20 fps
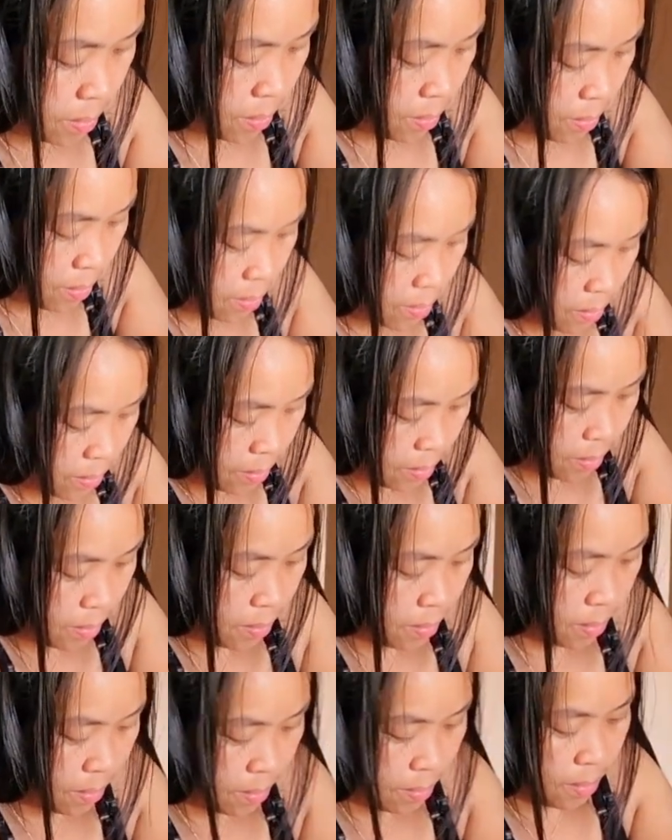And
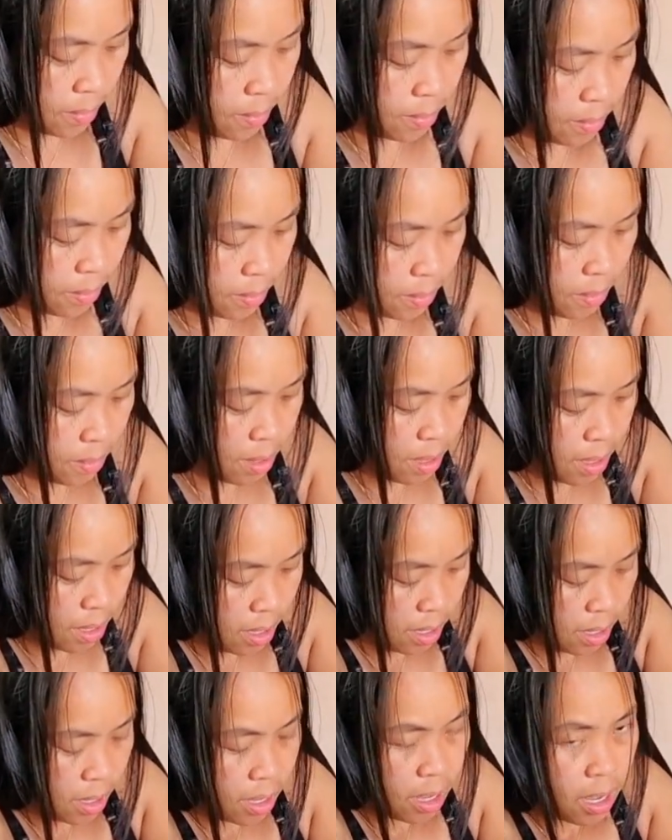smile.
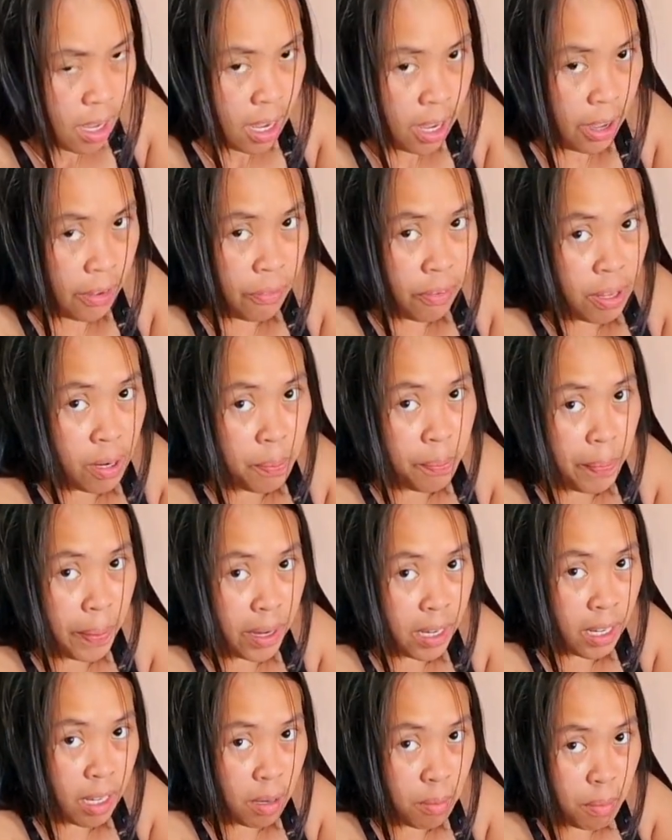I have pain
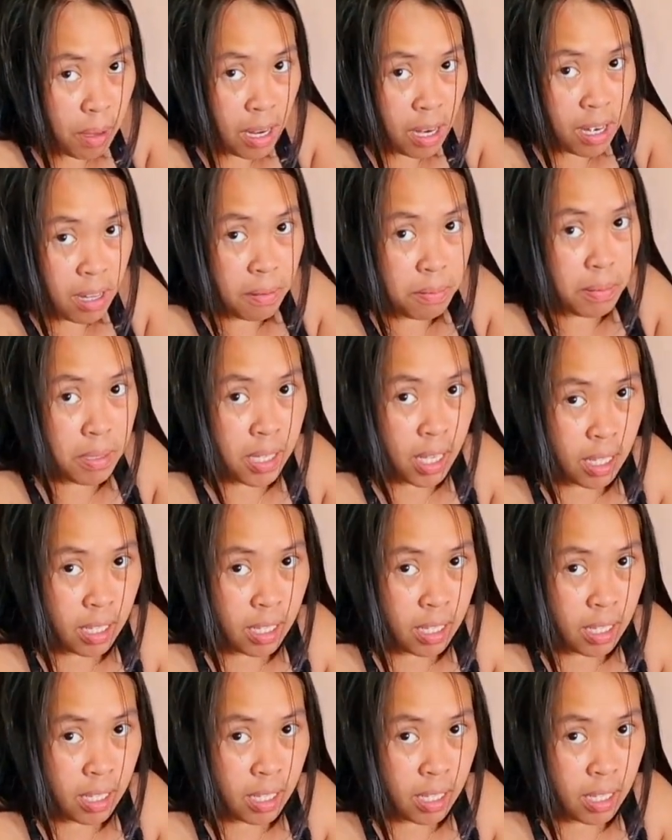on my left side.